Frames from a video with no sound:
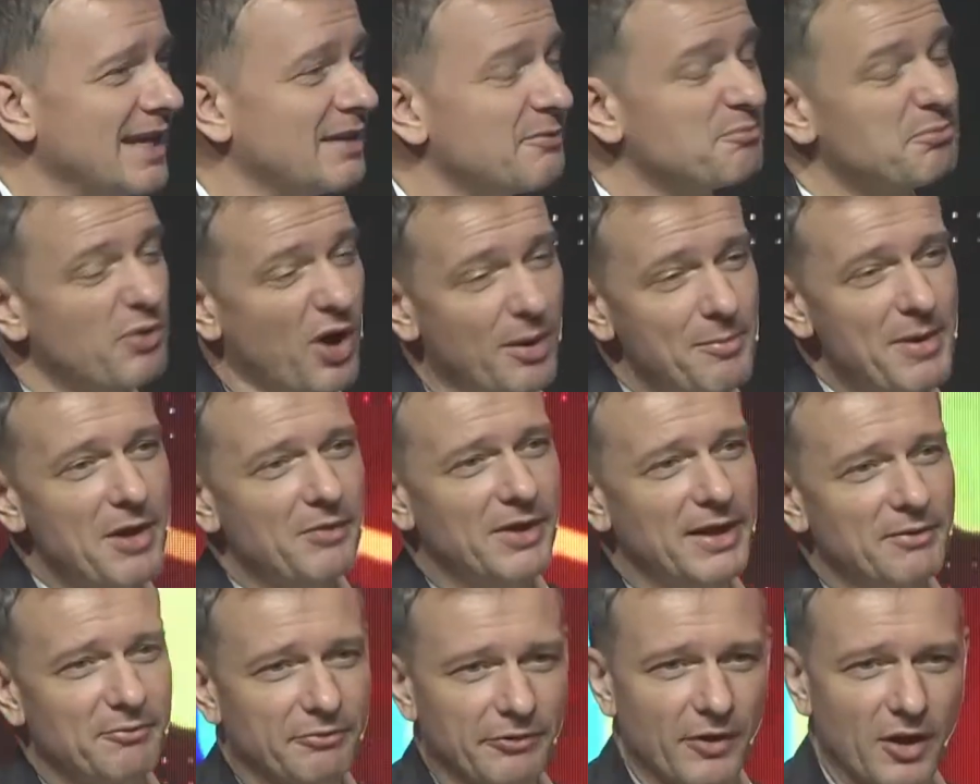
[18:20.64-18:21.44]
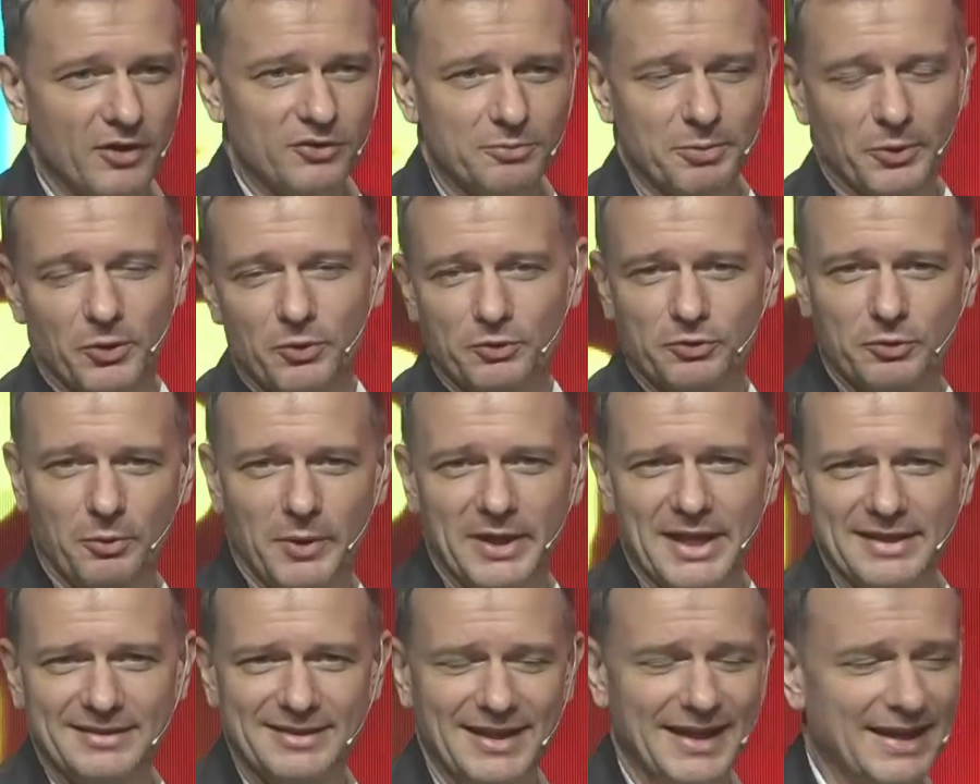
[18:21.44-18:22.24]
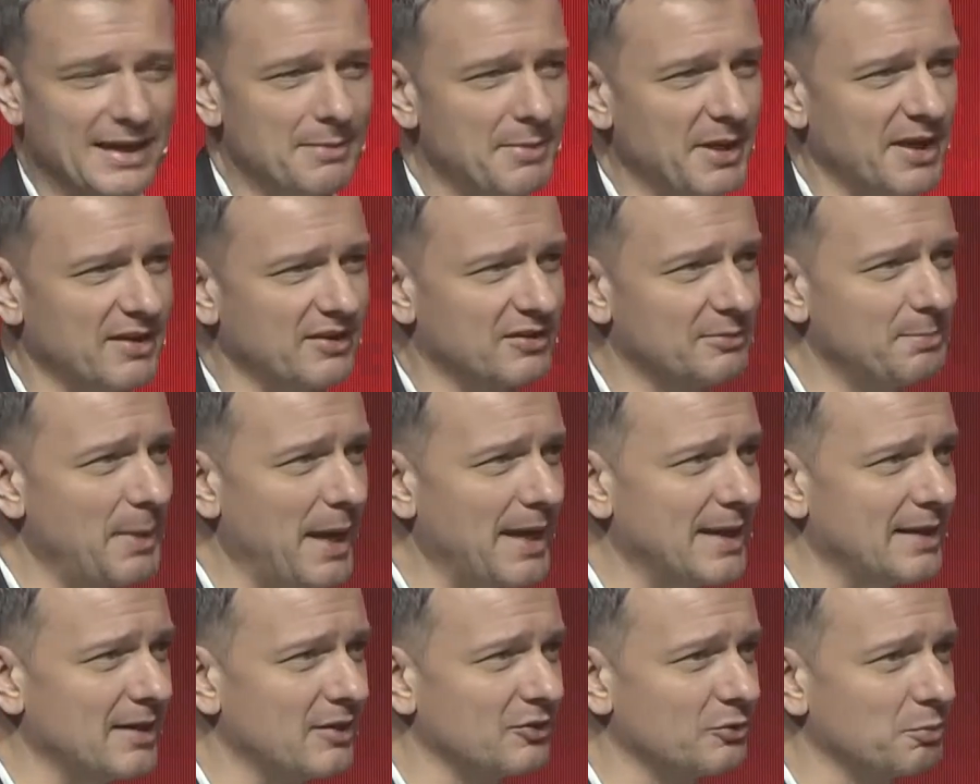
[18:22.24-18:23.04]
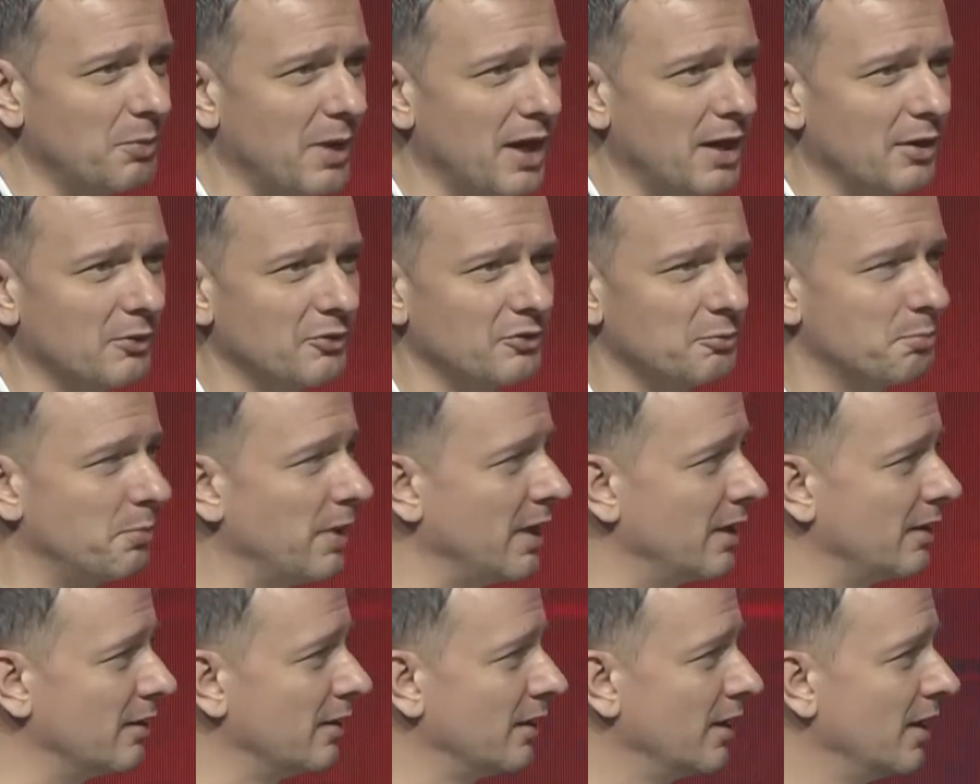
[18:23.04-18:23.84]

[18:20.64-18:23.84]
primarily in France, but also in Italy and a bit in Spain as well, has been,